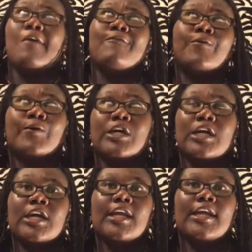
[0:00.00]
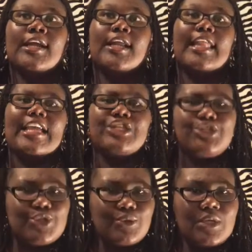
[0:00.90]
for like
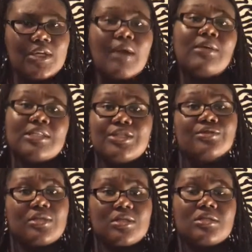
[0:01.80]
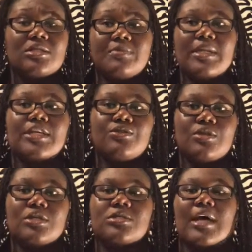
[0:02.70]
2 years. I want to say 2 years. It's been like 2
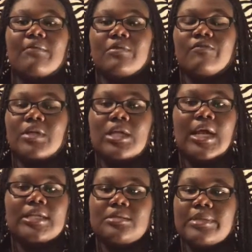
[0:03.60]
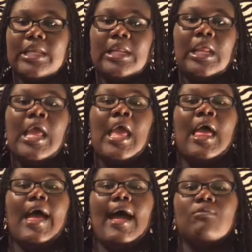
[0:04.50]
years. I've been really contemplating.
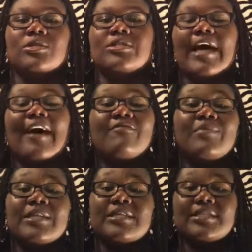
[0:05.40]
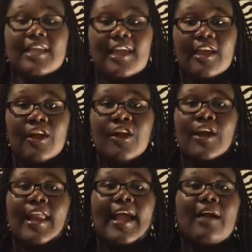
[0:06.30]
I've been
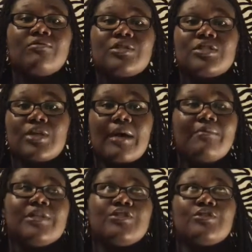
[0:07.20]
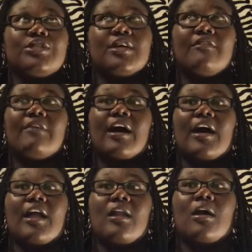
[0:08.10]
scared. Like, I've been so
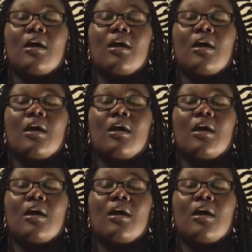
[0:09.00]
terrified.